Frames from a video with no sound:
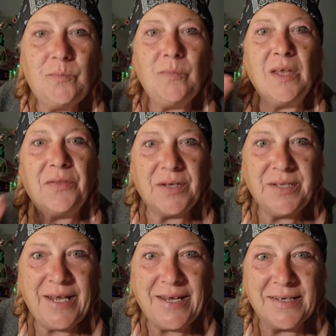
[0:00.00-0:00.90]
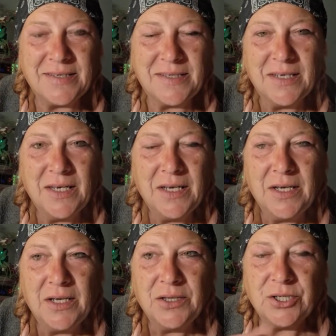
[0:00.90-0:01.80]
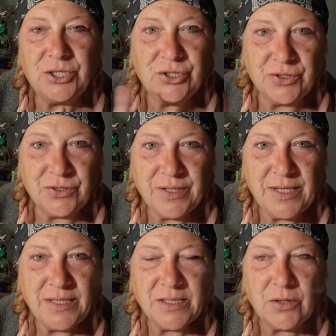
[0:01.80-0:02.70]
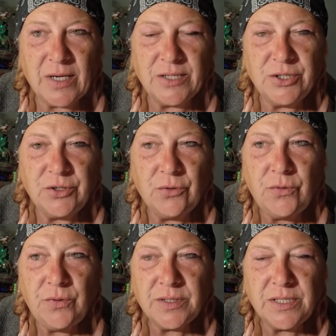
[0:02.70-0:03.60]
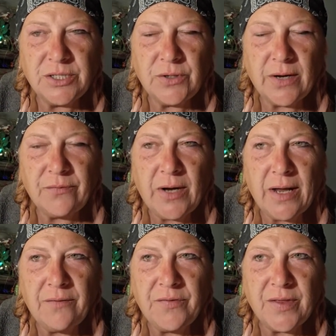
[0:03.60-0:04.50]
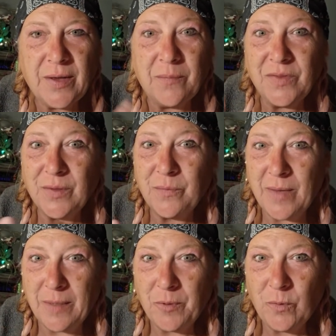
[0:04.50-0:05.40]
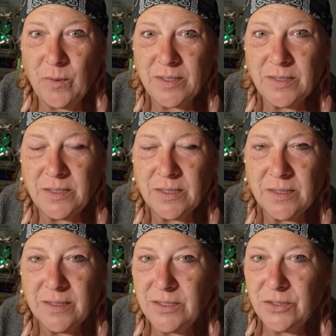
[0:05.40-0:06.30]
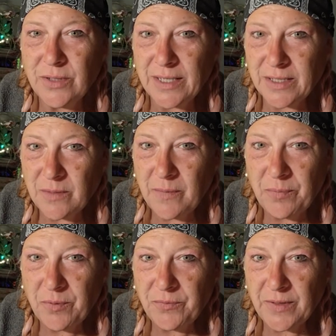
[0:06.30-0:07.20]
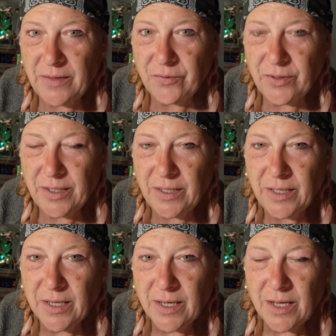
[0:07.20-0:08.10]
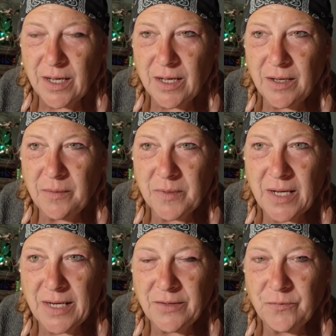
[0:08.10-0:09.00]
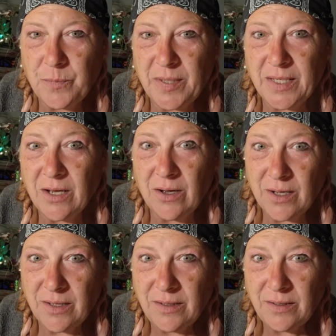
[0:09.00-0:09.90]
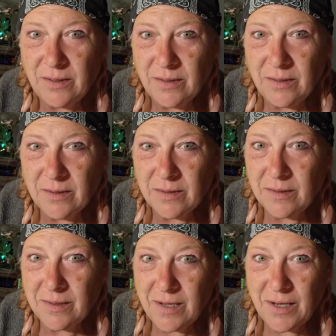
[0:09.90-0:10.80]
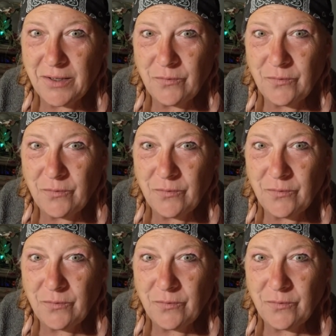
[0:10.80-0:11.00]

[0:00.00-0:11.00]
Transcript: the glaze, the sugar glaze. Okay, did you ever have the maple ones? Do you like the maple flavoring? Kind of pecan kind of